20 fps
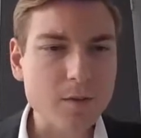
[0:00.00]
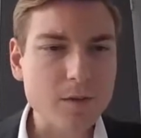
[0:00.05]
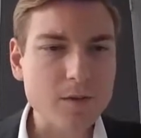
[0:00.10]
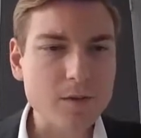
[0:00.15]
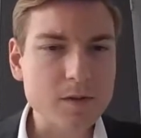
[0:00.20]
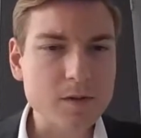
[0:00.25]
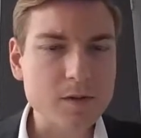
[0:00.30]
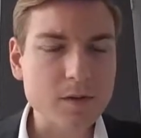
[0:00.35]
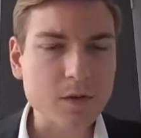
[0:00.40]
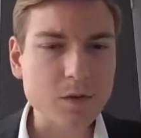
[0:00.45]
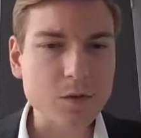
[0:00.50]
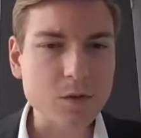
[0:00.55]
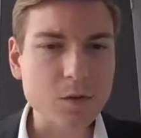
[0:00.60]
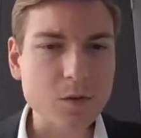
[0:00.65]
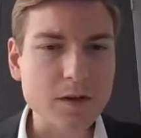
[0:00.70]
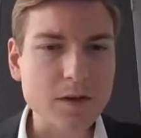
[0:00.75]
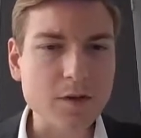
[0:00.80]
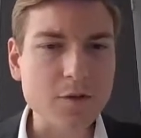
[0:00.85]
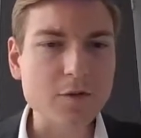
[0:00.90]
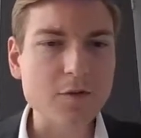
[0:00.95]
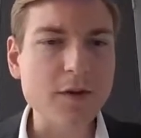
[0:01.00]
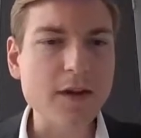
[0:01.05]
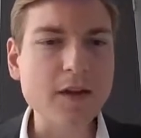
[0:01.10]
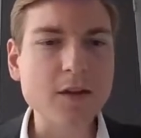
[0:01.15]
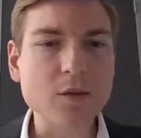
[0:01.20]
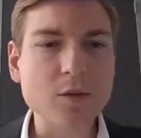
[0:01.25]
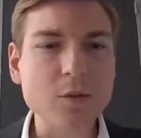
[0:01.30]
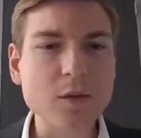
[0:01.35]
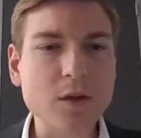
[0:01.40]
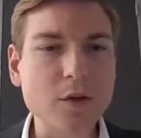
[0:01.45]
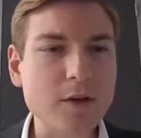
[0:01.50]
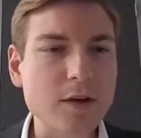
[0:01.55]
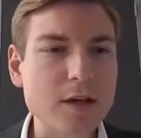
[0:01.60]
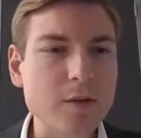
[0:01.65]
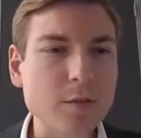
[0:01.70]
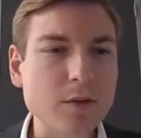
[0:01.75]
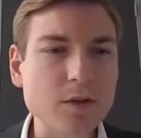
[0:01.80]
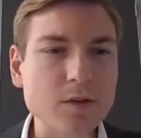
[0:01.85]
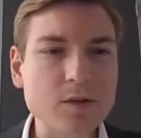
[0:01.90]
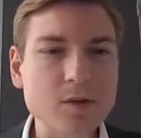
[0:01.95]
So in fact, we are
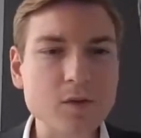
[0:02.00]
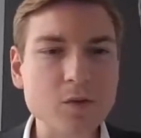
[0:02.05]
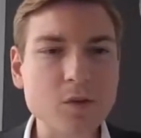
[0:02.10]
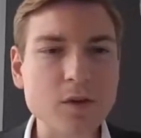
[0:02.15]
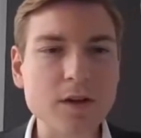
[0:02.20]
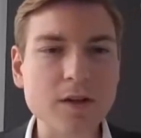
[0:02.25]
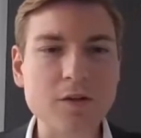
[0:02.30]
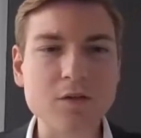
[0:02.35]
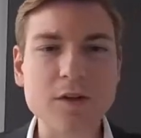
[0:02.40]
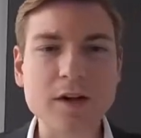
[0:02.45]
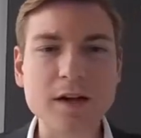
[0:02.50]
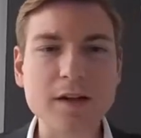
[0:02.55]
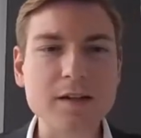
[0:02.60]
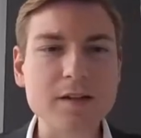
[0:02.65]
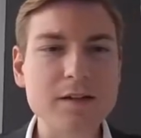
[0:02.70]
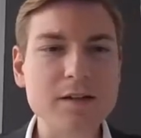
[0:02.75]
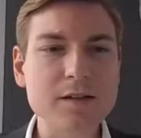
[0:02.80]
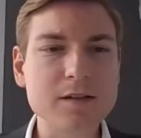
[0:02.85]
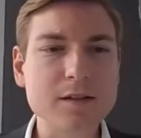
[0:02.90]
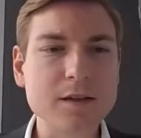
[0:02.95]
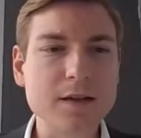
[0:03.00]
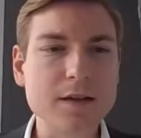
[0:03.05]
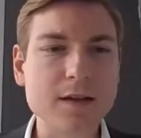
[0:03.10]
able to advise